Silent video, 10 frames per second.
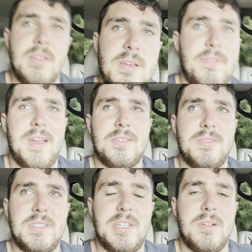
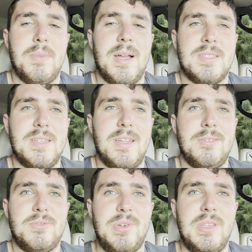factory steering box in it. It
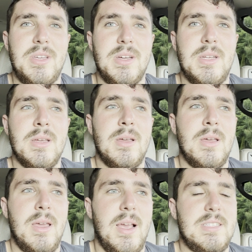was really good,
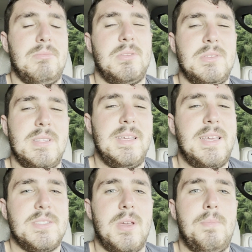except it was
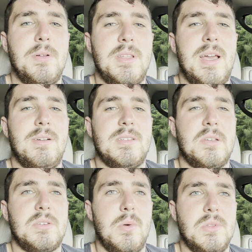leaking, so I pulled it out because I
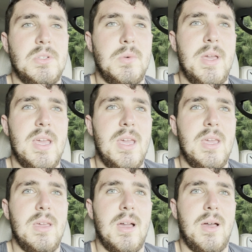was going to
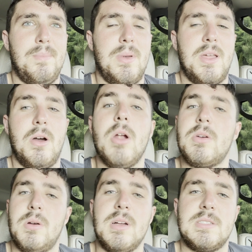an
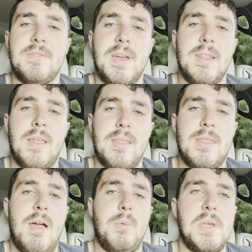autocross event
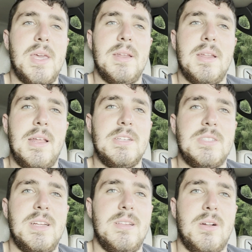that weekend, and I just
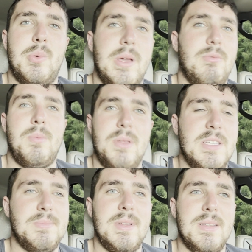needed a quick
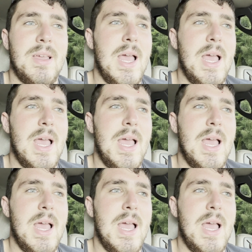replacement.